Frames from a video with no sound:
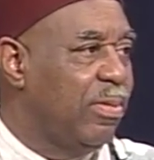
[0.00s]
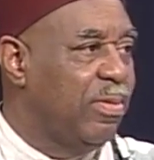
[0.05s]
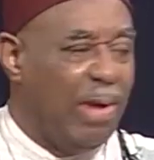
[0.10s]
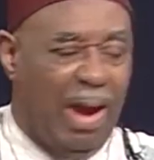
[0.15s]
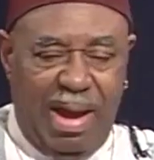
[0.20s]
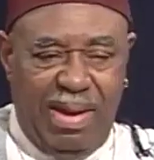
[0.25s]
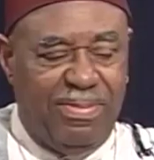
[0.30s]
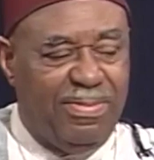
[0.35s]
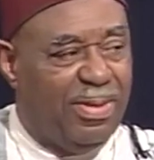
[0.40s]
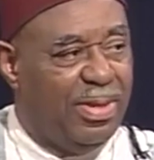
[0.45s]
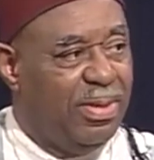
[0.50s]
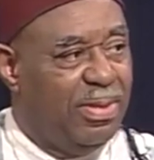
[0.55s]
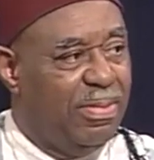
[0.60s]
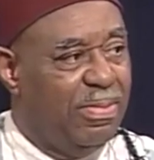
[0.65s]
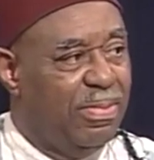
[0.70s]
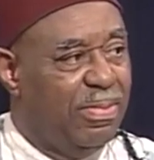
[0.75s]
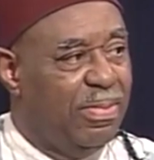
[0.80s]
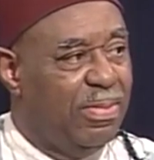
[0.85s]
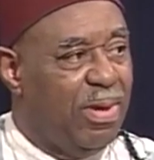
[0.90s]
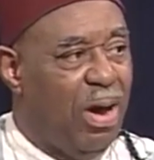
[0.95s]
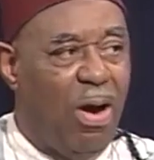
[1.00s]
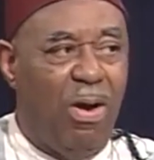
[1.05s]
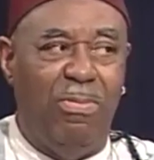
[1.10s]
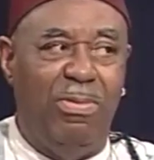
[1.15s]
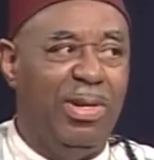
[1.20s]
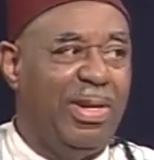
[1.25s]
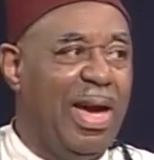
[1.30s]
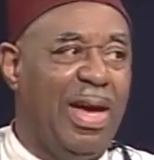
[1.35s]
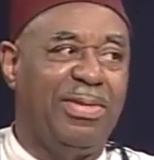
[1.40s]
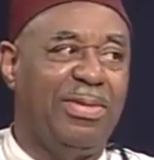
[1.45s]
Trifling. Oh,
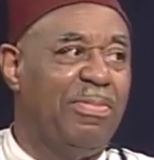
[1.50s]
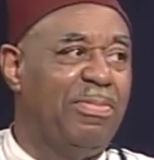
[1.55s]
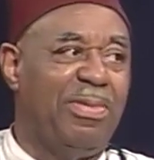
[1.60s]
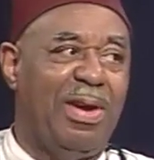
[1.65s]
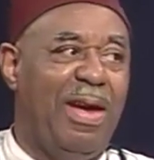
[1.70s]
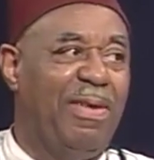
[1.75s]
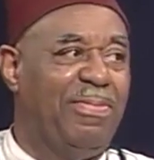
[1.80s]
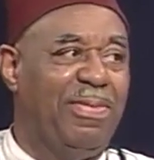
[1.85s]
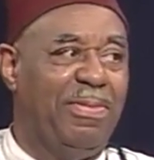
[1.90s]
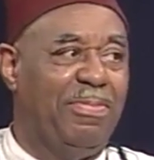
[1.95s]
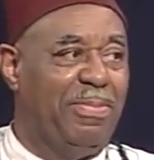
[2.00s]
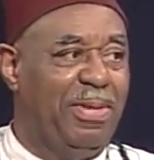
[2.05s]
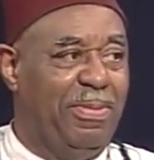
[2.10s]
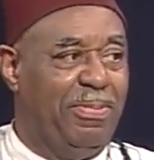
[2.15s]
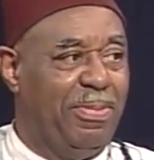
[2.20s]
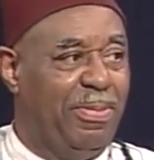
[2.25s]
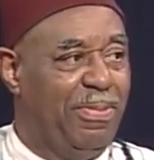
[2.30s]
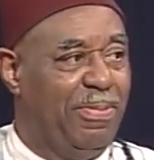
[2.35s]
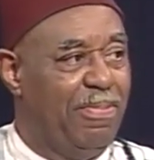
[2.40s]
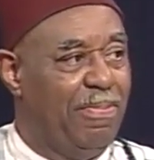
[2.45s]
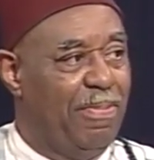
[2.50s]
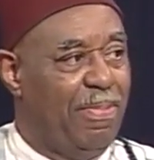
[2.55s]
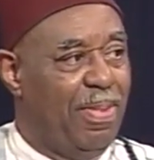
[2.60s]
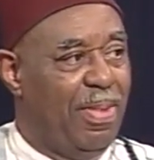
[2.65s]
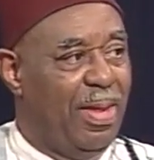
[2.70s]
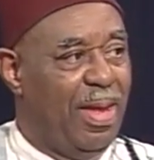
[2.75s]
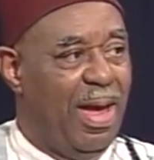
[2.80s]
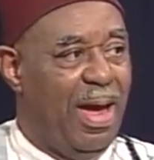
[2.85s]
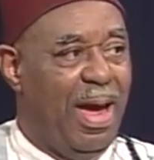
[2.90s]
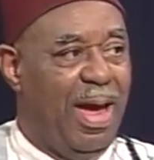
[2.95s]
we got some trifling people.
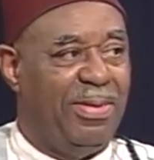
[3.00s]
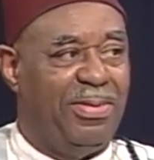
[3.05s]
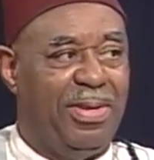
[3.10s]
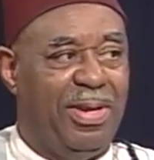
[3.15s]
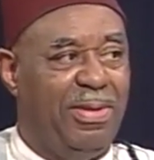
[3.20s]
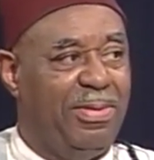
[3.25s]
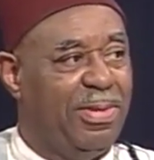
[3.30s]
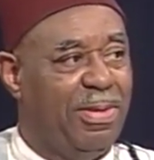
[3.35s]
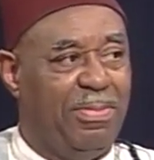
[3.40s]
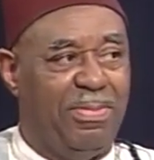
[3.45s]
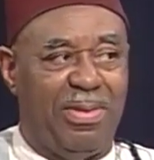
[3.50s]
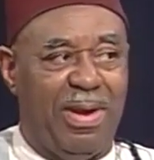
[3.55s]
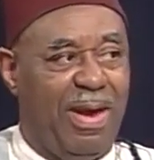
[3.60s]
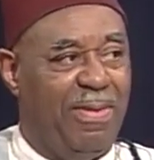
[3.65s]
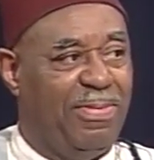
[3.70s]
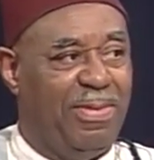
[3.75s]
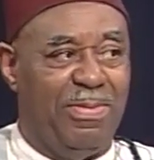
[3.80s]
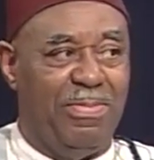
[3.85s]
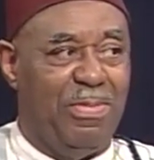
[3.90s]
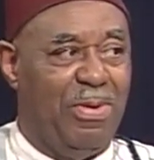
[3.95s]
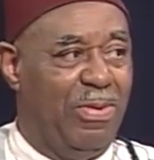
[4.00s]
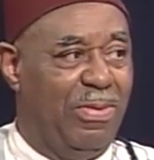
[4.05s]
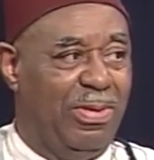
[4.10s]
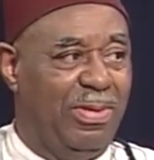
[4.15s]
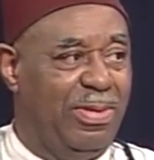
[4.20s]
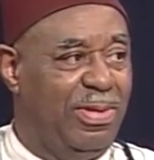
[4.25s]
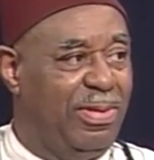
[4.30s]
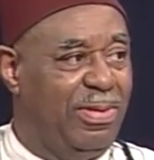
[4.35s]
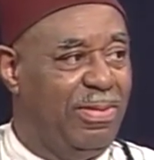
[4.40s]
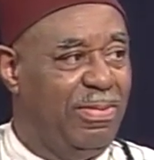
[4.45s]
I've seen some trifling
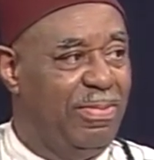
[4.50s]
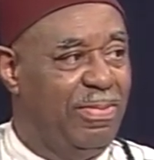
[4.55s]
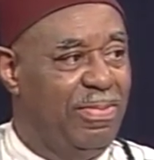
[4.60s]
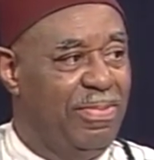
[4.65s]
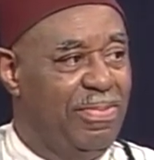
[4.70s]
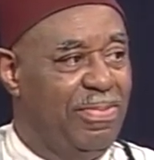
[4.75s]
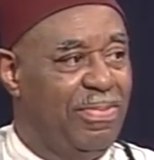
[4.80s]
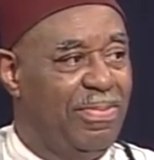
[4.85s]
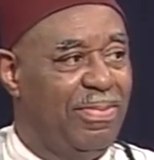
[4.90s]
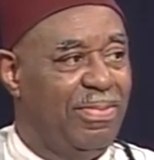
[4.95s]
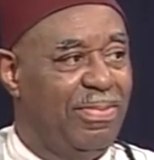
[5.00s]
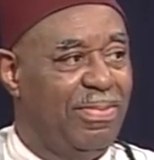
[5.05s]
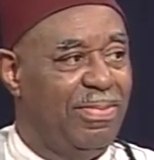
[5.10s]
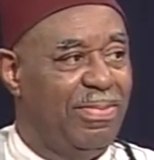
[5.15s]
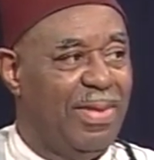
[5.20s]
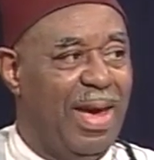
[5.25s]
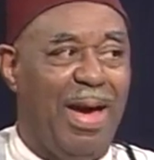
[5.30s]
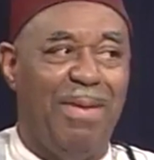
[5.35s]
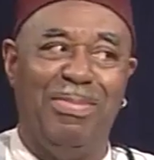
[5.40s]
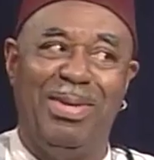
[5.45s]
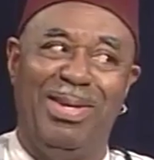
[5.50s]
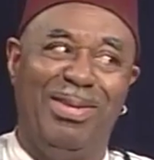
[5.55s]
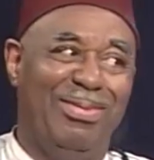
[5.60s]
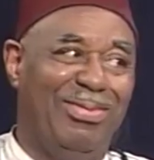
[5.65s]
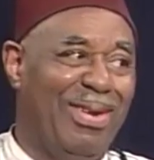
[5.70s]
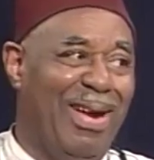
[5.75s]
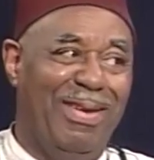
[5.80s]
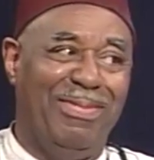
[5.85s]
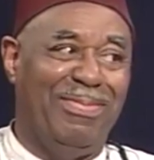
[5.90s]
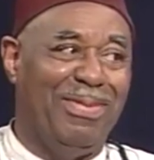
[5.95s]
Moors. I mean
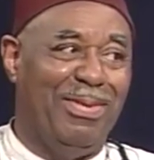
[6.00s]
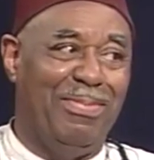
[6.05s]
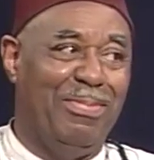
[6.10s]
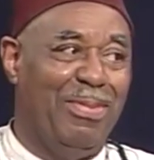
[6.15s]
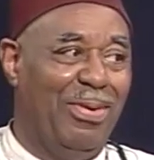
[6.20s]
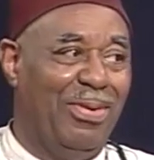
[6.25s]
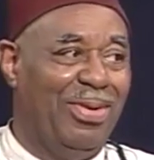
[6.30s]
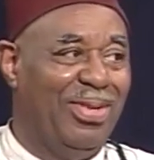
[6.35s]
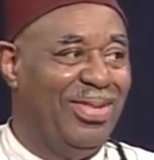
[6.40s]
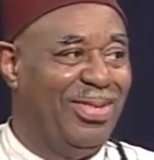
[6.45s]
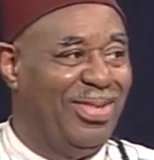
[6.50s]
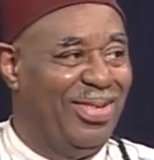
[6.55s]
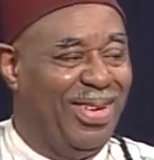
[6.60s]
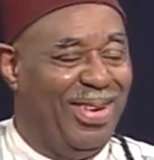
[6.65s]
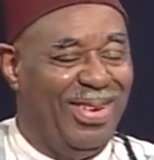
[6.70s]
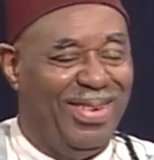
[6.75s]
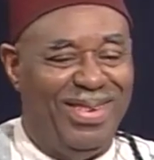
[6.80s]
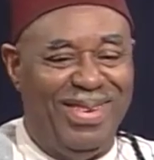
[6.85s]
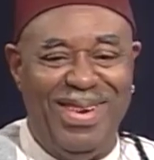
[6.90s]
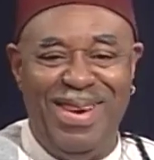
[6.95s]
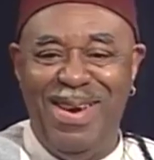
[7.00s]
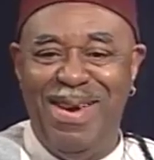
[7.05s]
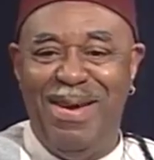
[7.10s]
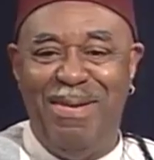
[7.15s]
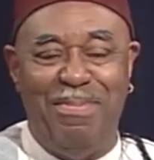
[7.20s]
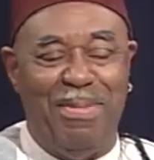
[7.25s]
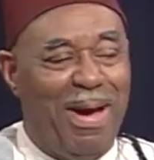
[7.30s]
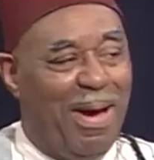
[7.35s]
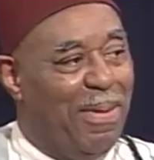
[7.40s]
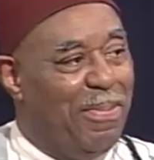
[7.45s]
trifling Moors, yeah.
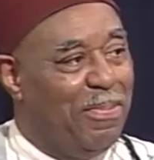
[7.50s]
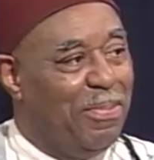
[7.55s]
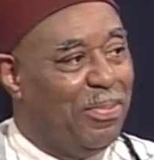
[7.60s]
But